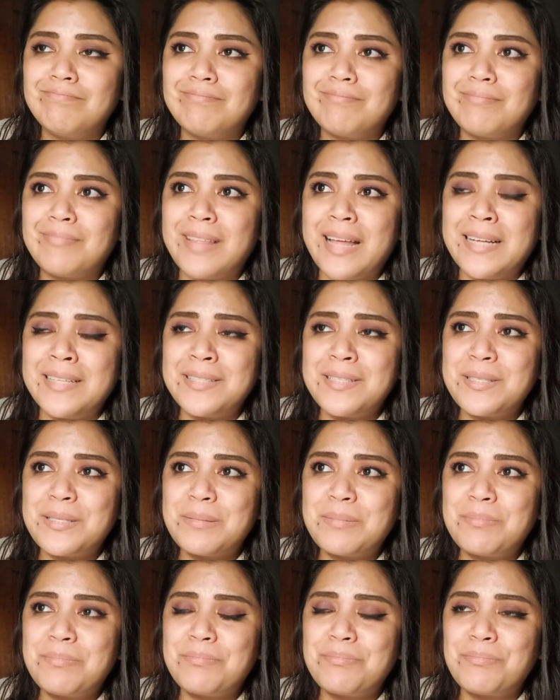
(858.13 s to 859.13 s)
That's
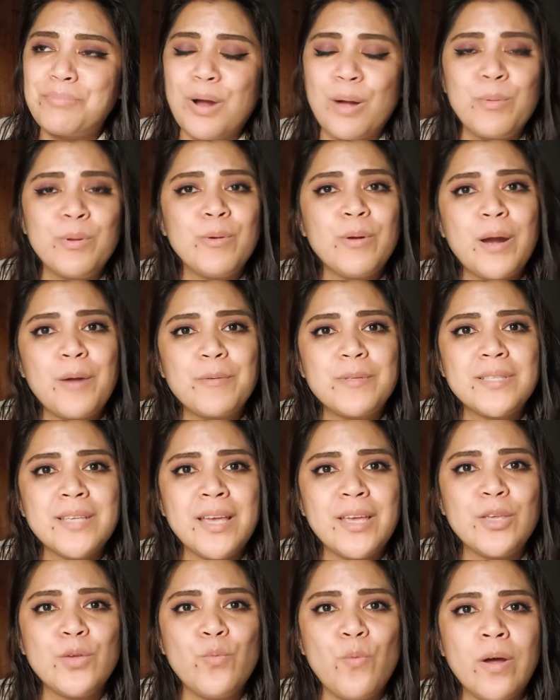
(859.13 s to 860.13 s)
probably what I would
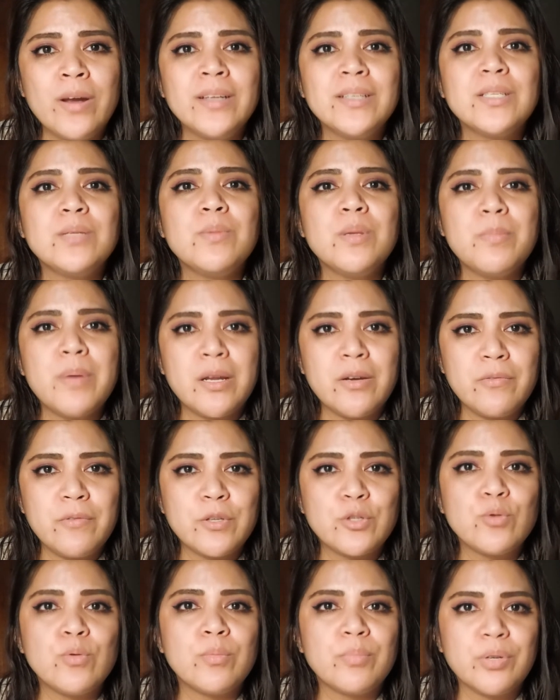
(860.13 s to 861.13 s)
say. You want it to be
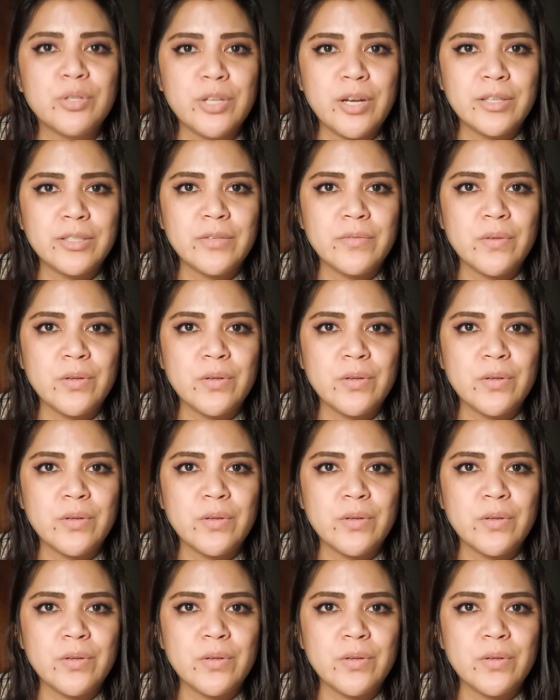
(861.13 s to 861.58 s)
beneficial and productive.